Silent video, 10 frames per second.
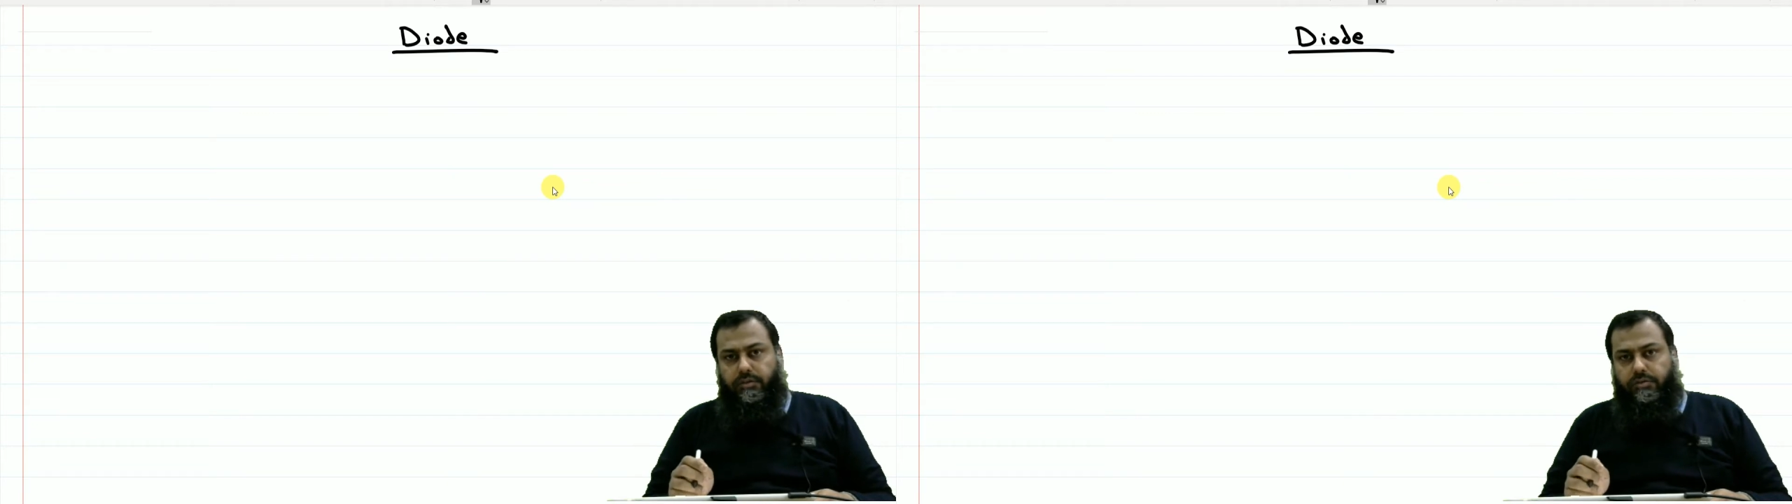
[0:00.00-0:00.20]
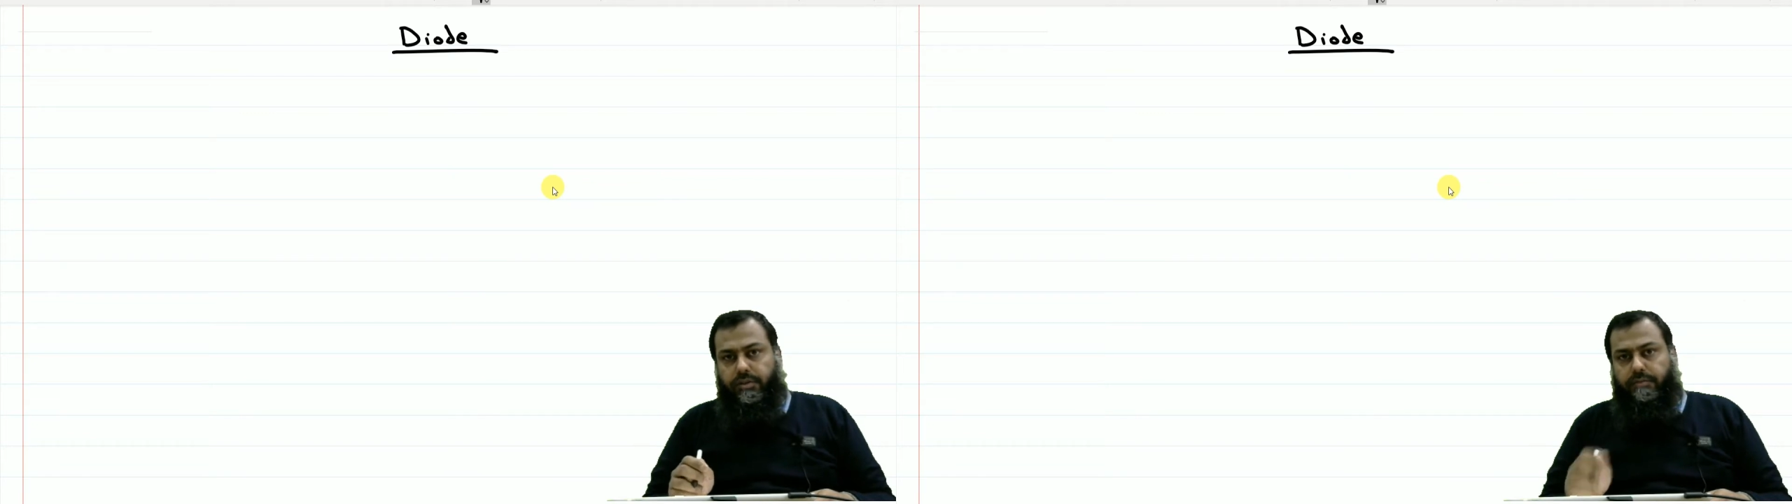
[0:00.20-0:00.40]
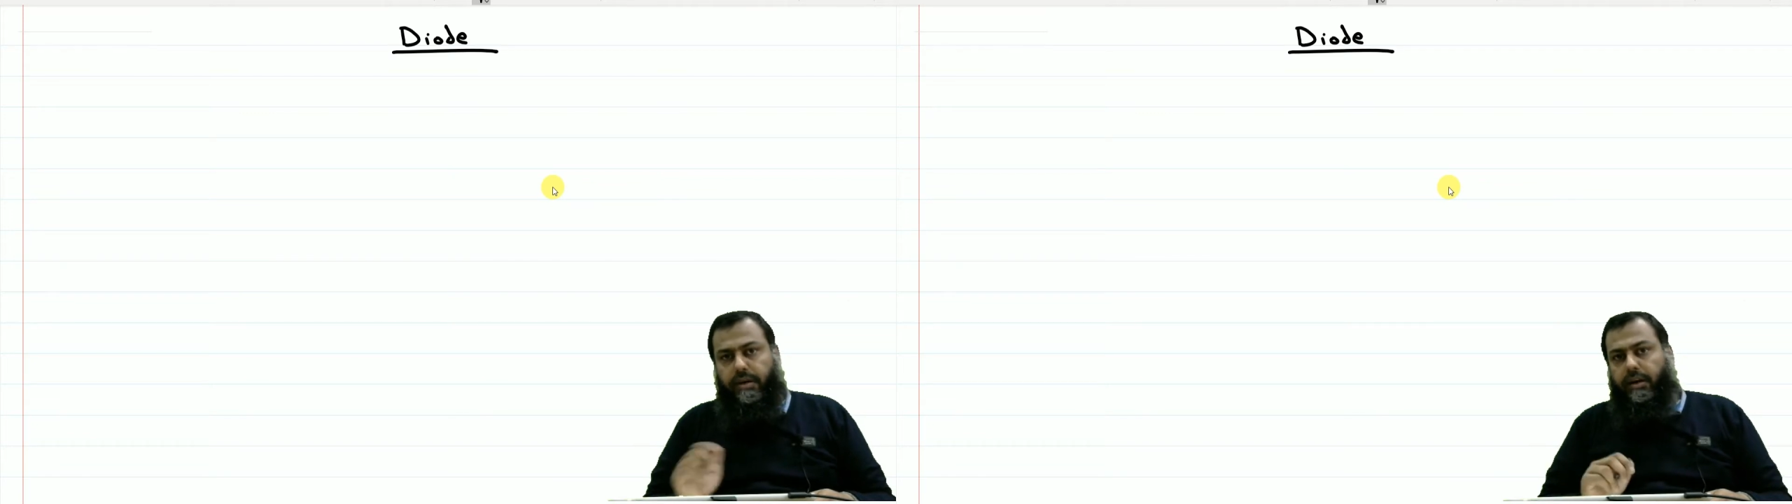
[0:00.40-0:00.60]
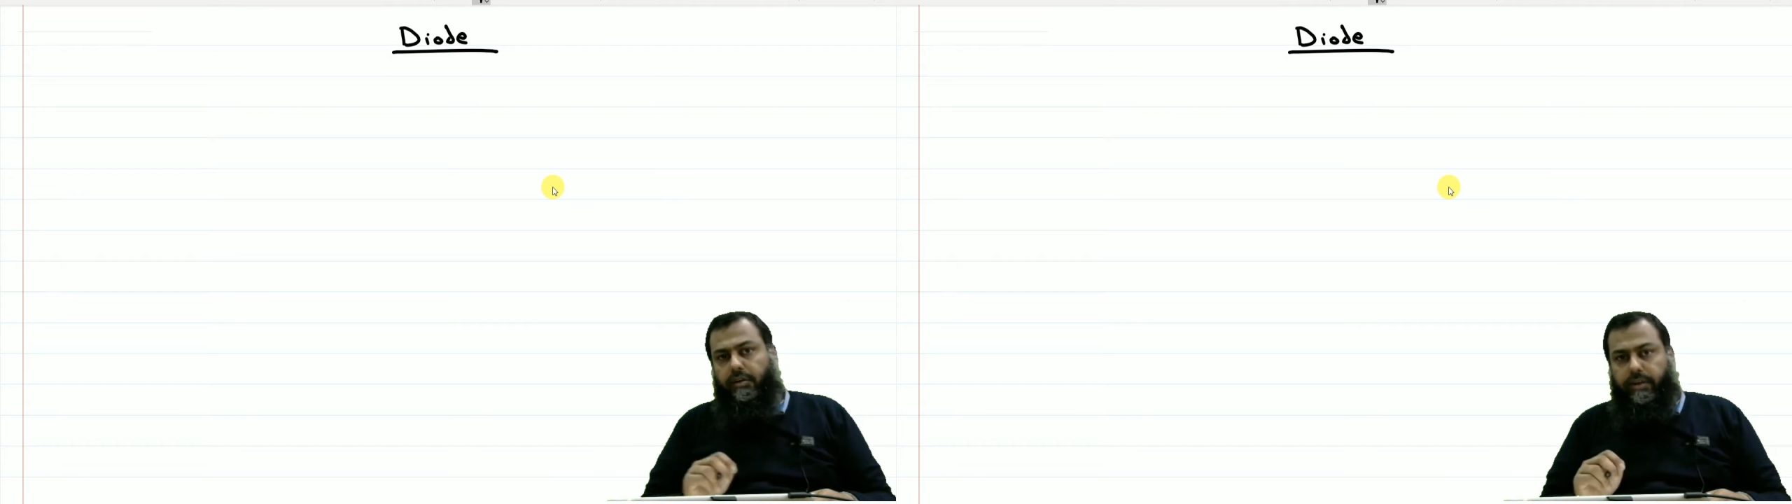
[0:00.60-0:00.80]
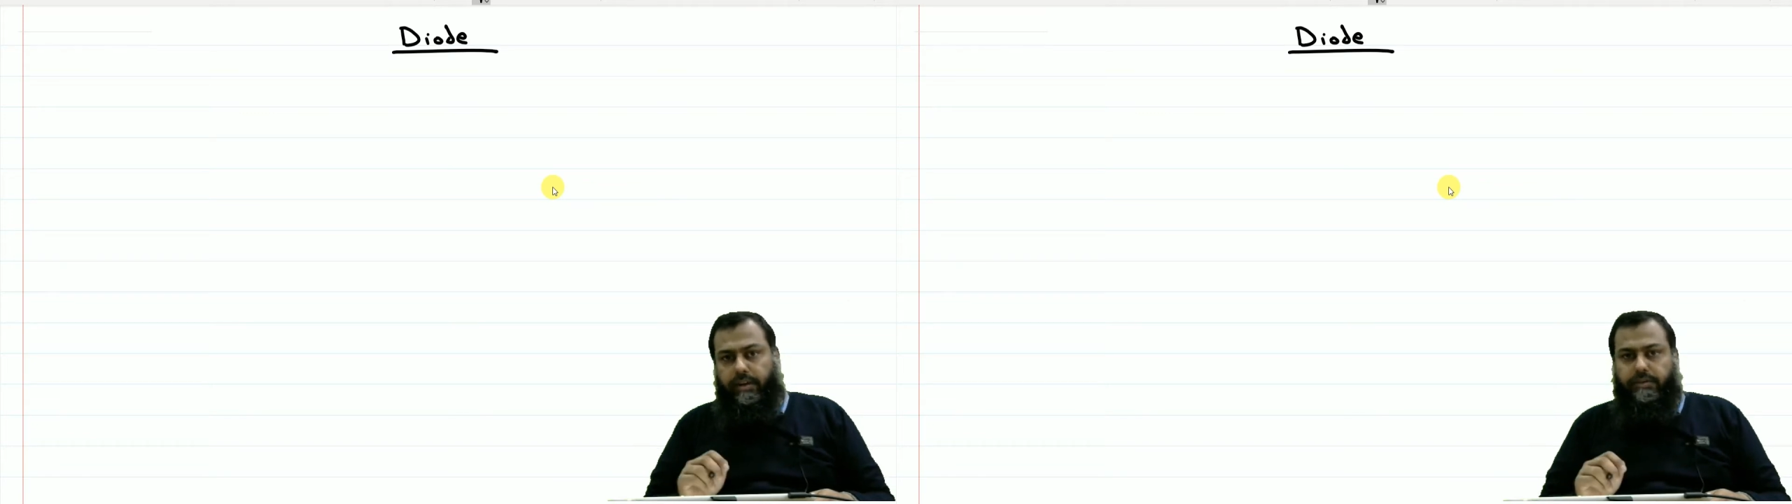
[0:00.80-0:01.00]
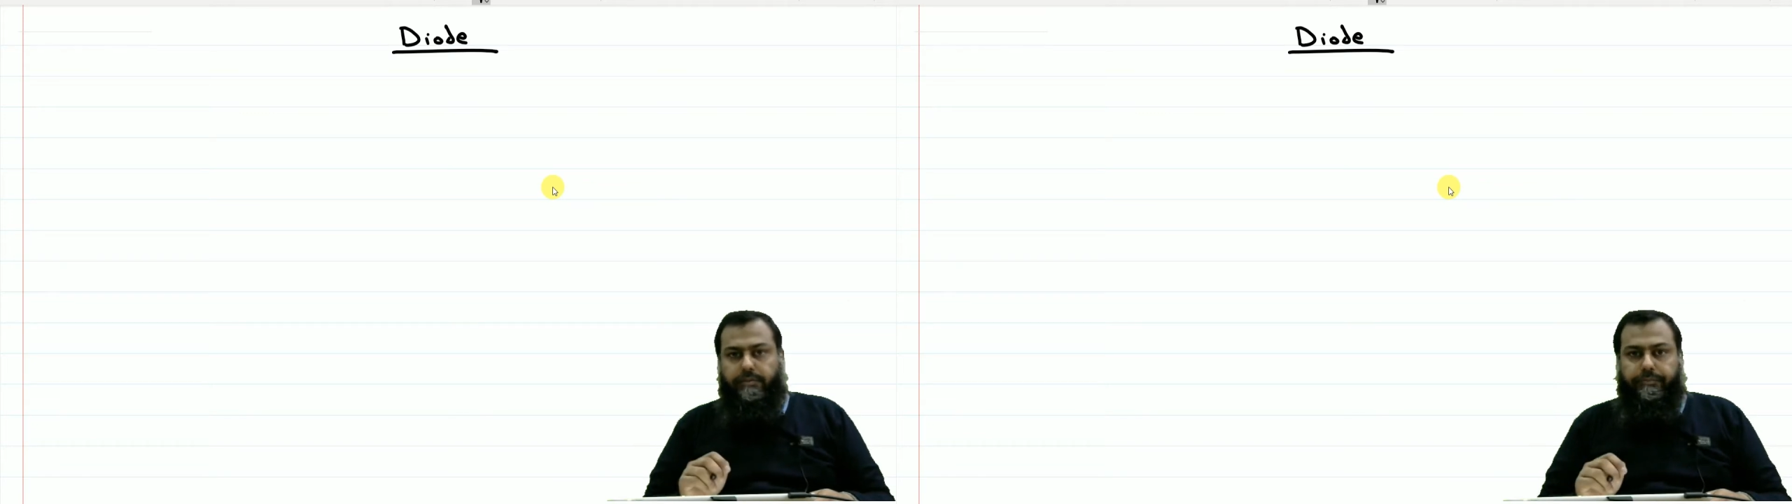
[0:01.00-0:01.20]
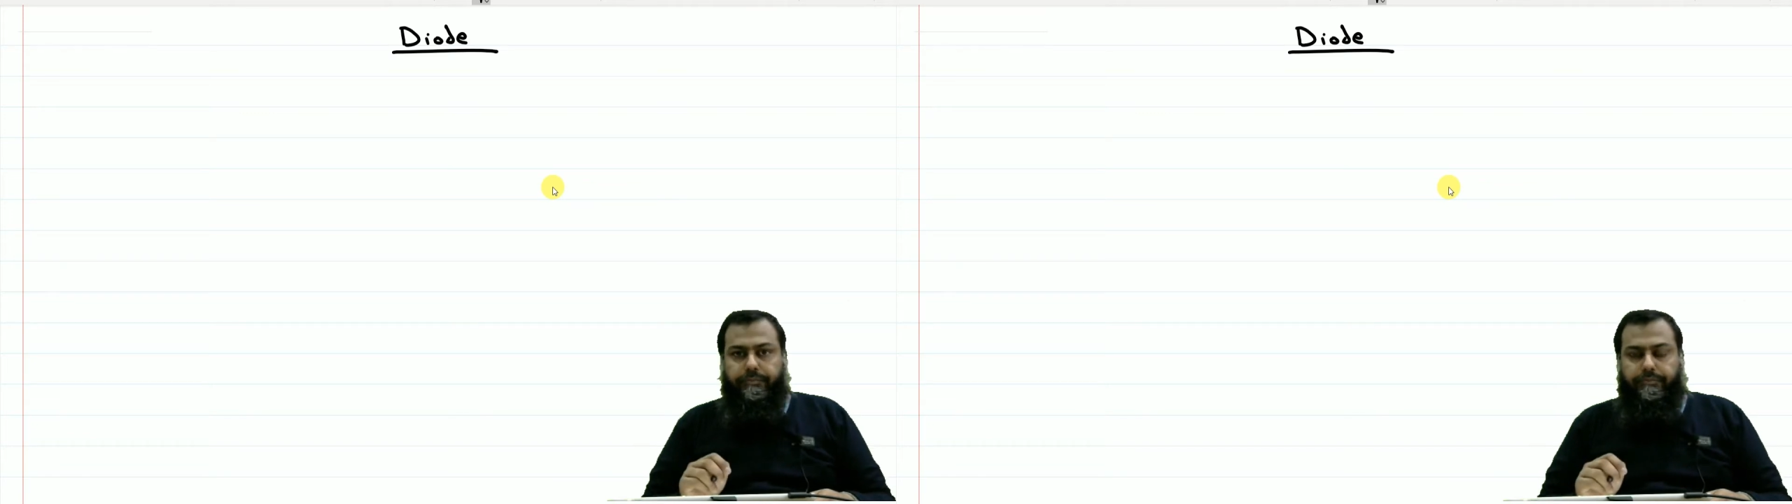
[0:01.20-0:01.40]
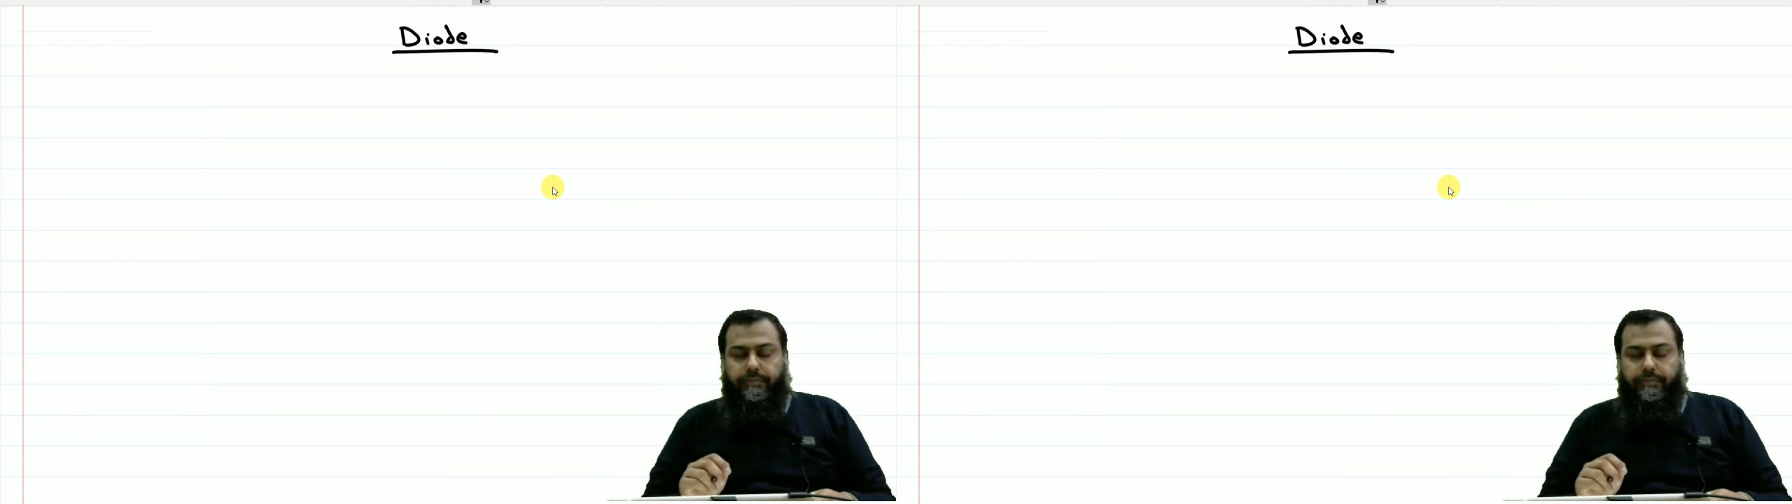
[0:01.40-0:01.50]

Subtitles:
used in power electronics.